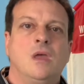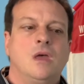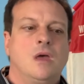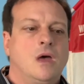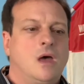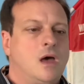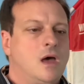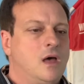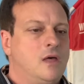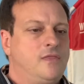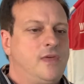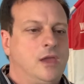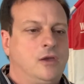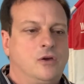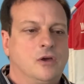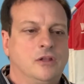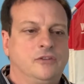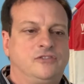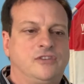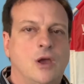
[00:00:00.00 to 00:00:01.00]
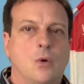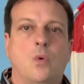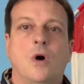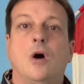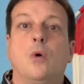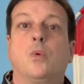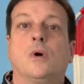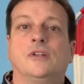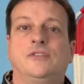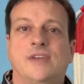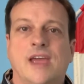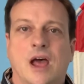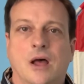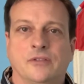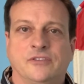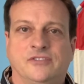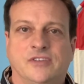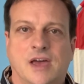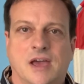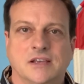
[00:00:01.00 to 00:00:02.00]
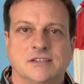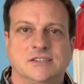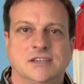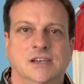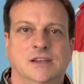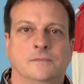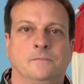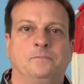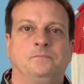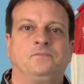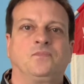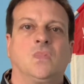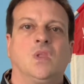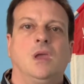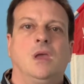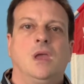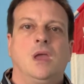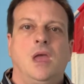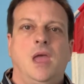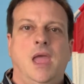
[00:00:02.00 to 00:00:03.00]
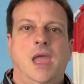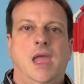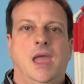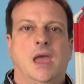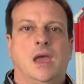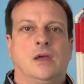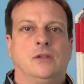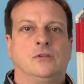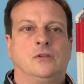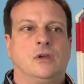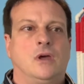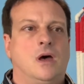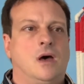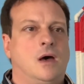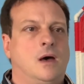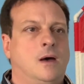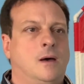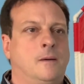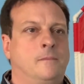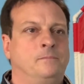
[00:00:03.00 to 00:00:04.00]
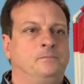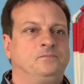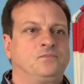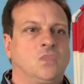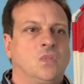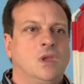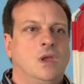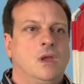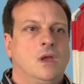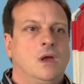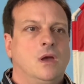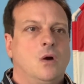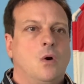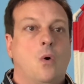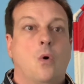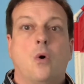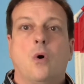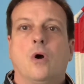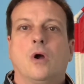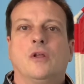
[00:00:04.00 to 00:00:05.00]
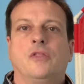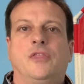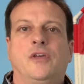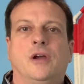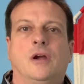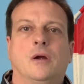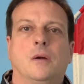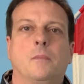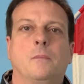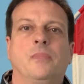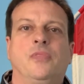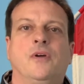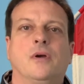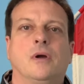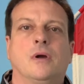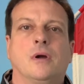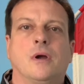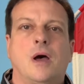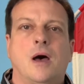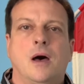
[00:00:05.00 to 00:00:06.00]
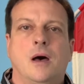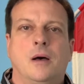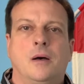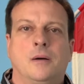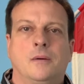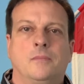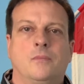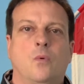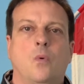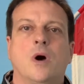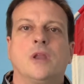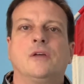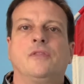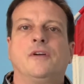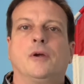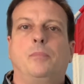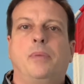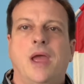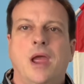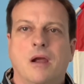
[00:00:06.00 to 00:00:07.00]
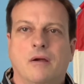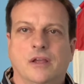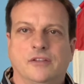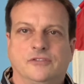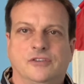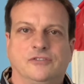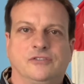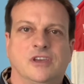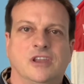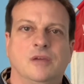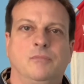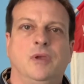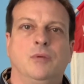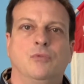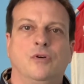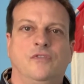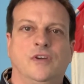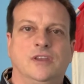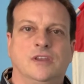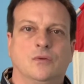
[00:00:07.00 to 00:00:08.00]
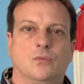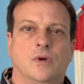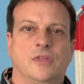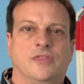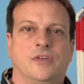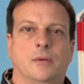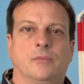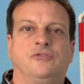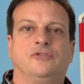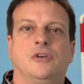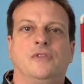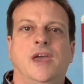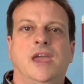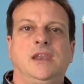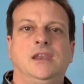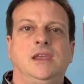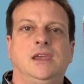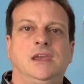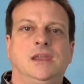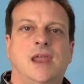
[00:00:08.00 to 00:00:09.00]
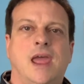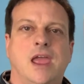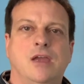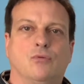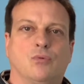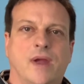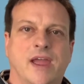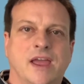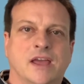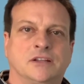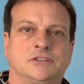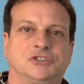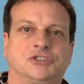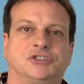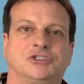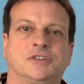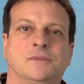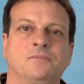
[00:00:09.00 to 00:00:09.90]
Uh, they could say, well, we're downsizing. And um, or their, their, uh, one of their parents is gonna be moving in with them. So they need a ranch,